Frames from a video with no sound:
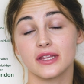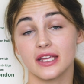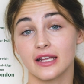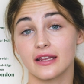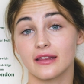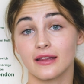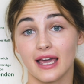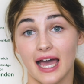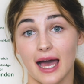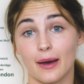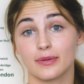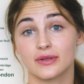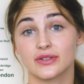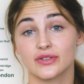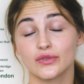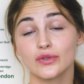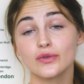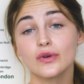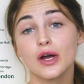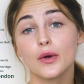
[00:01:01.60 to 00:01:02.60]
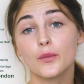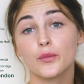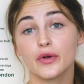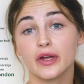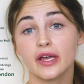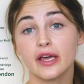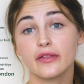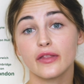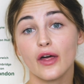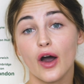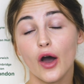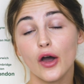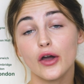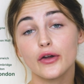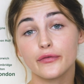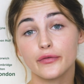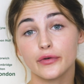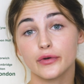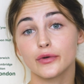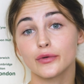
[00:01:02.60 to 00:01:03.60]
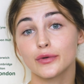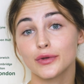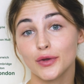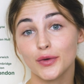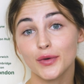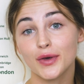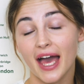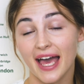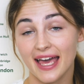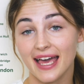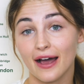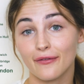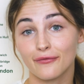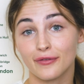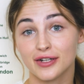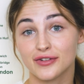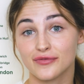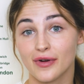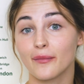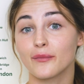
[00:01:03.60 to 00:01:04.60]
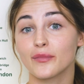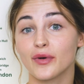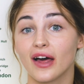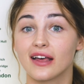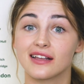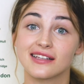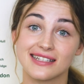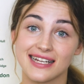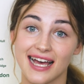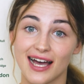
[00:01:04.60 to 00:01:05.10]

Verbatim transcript: than in the capital, bringing the overall U K average rent price